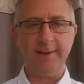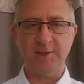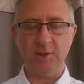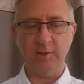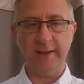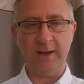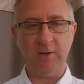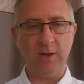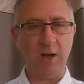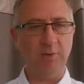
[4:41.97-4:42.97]
She'll now
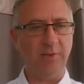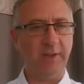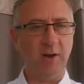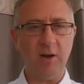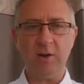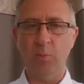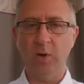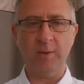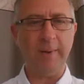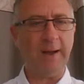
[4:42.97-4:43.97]
go to the Arc and
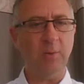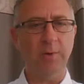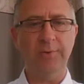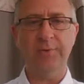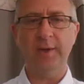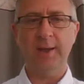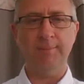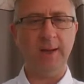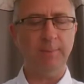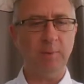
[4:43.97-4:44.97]
work backwards,
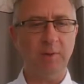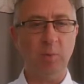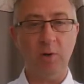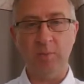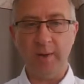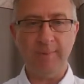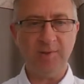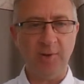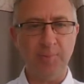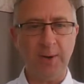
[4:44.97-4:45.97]
maybe with 1 or maybe
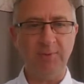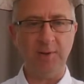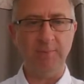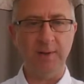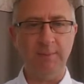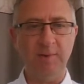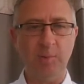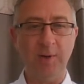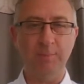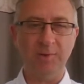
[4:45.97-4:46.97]
2 preps in
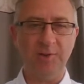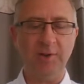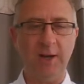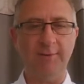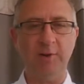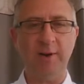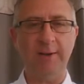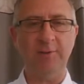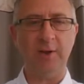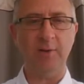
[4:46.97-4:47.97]
between, but she's got to have a
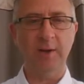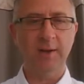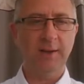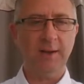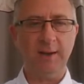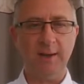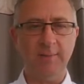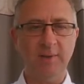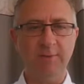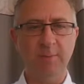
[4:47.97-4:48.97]
ground. So
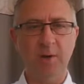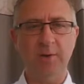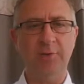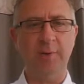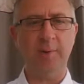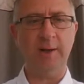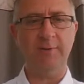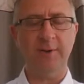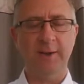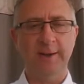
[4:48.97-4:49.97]
David Marnusio will have